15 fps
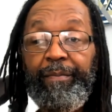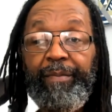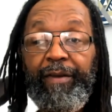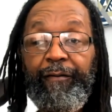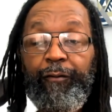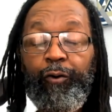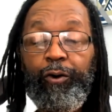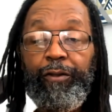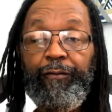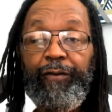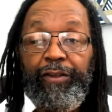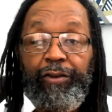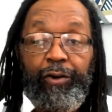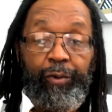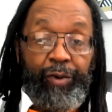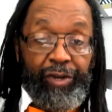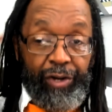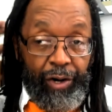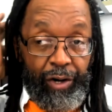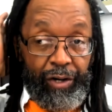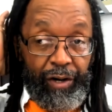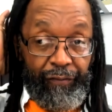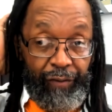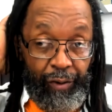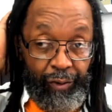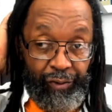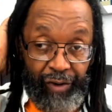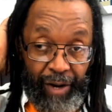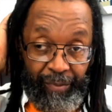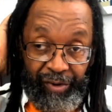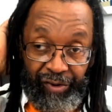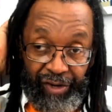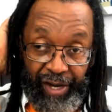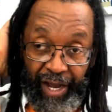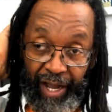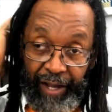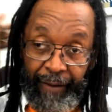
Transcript: before the physical return of Yahushua Mashiach.